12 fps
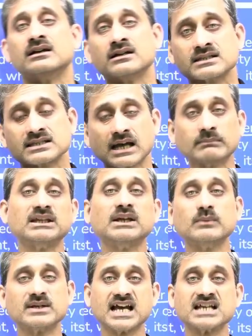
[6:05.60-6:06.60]
something
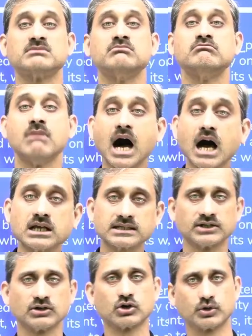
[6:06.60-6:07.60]
which has mass and
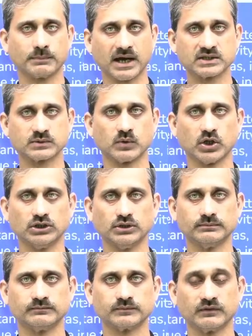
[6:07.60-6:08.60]
occupies volume.
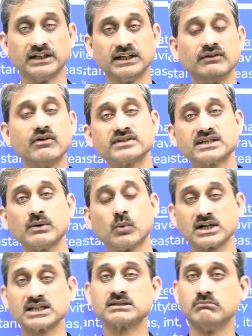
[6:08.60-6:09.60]
Whenever we say what
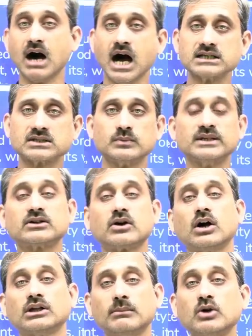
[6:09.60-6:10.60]
is mass, we call
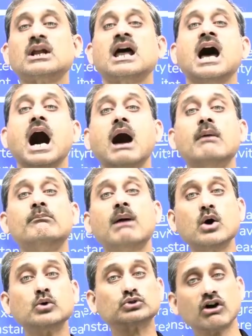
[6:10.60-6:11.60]
about
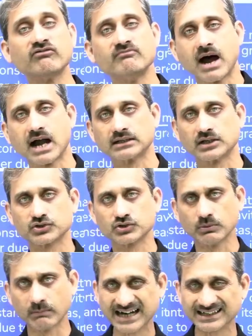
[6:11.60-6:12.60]
amount of matter. So
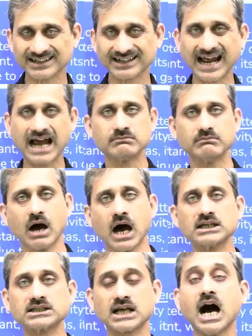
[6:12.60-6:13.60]
matter and
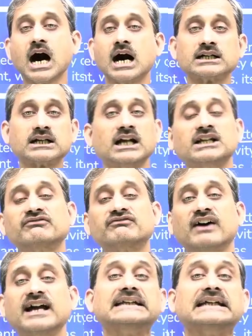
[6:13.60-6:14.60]
mass are
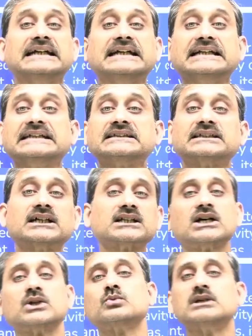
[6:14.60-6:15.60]
defined
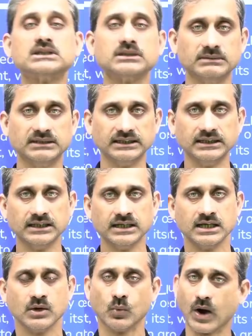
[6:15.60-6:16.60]
interconvertibly.
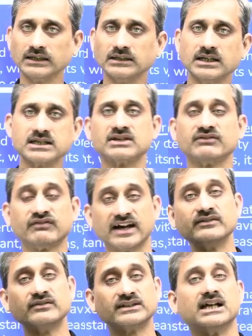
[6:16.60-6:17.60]
One is defined
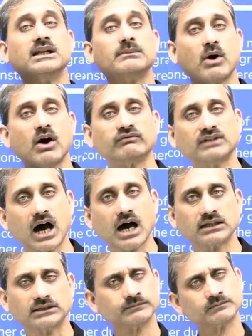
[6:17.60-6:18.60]
with the help of the
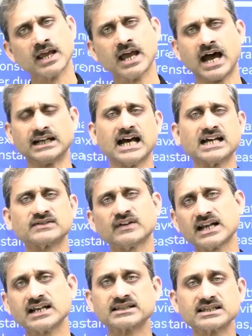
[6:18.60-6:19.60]
other. And as far
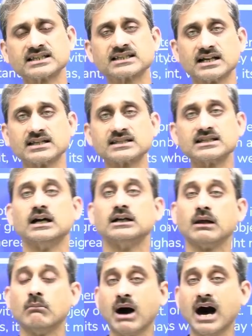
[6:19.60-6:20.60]
as this is concerned,
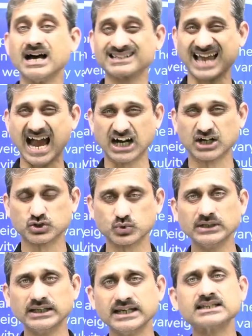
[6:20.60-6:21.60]
mass
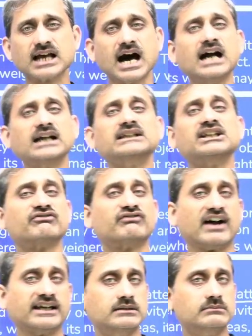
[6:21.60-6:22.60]
actually is
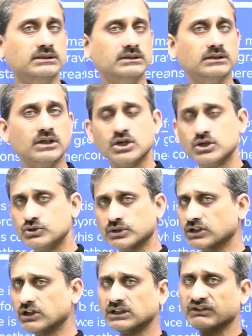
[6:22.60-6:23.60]
undefinable. You
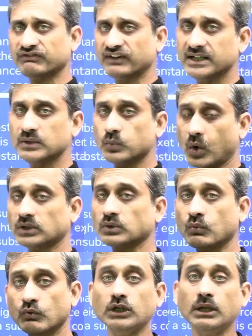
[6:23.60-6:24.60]
cannot define what
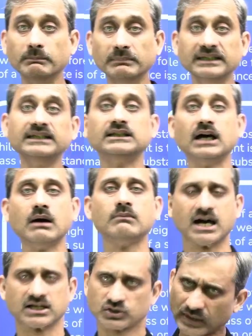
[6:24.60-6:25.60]
would be the
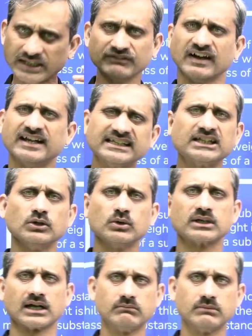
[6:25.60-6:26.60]
mass. You can define
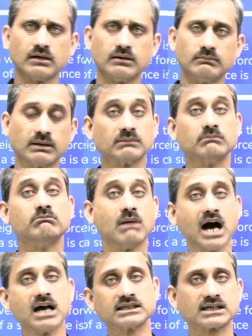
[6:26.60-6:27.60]
kilogram, but
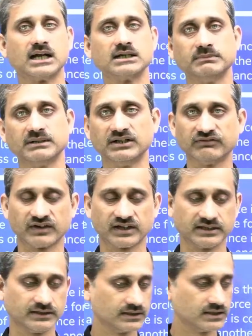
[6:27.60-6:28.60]
mass can't be defined.
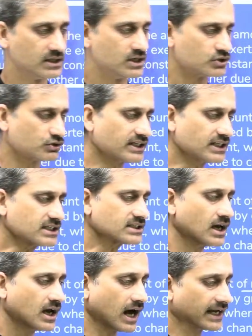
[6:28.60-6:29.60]
So it is
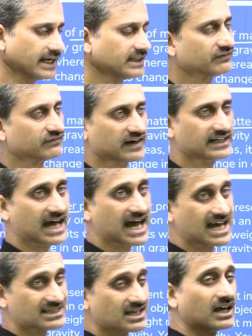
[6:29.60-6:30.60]
again defined
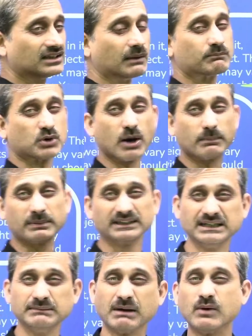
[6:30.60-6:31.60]
as the property
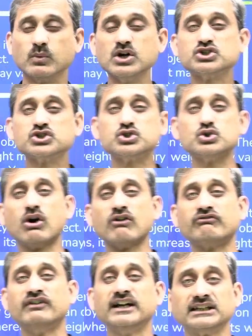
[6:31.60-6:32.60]
by virtue of
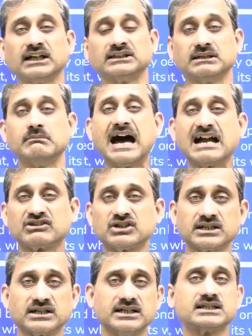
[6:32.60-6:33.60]
which the matter
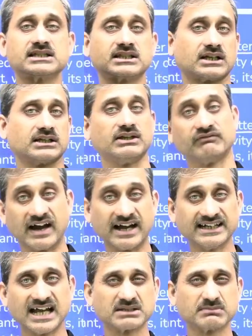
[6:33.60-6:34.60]
is defined
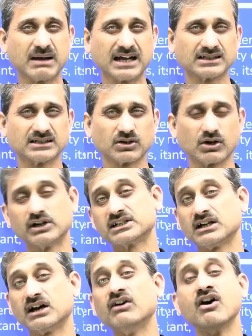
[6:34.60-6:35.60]
as matter, or it's
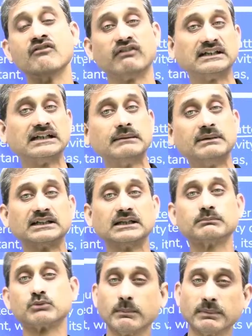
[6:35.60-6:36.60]
a fundamental
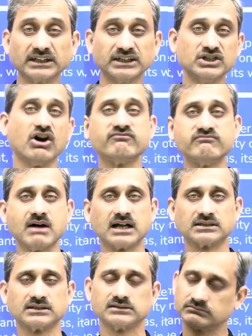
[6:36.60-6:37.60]
property of
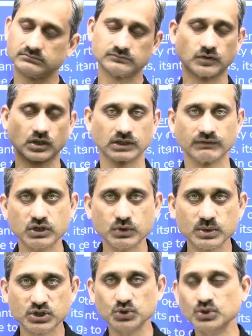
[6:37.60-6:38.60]
matter, whatever you wish
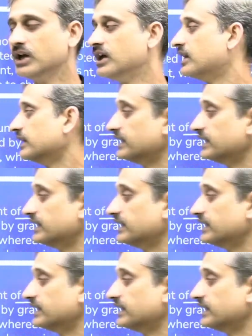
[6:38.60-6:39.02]
to, they